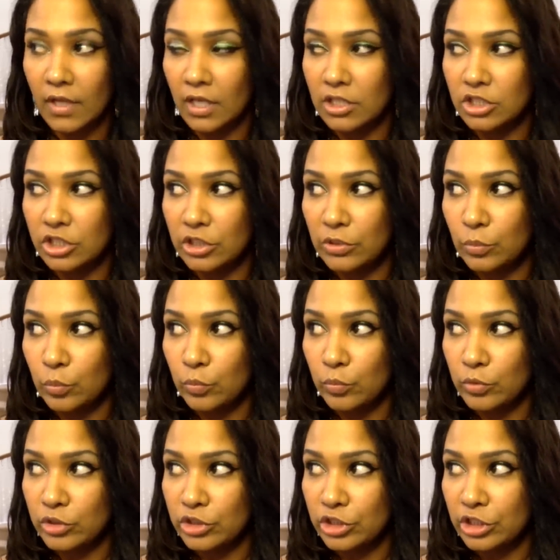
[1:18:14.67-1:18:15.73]
She
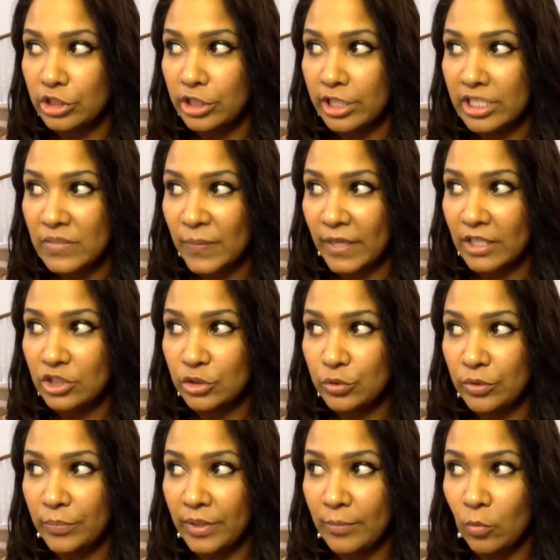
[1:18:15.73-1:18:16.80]
she expects you
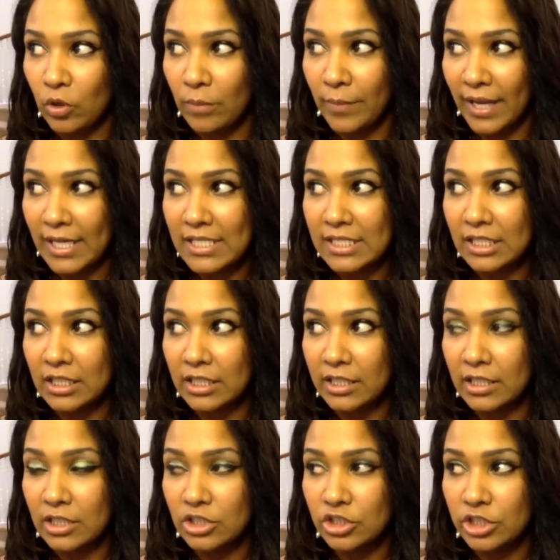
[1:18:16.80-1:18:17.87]
to be more masculine
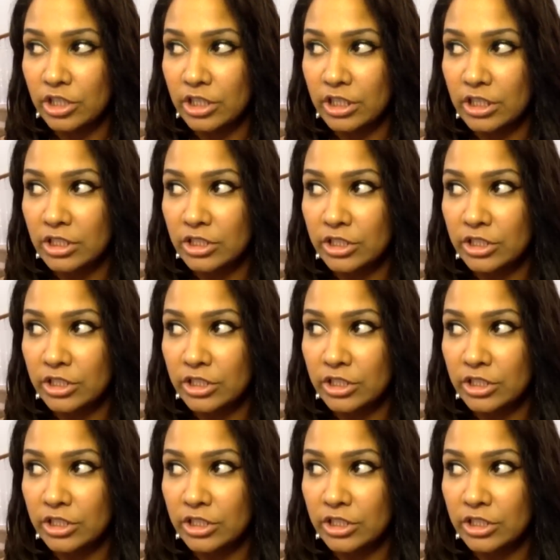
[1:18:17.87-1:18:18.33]
than she is.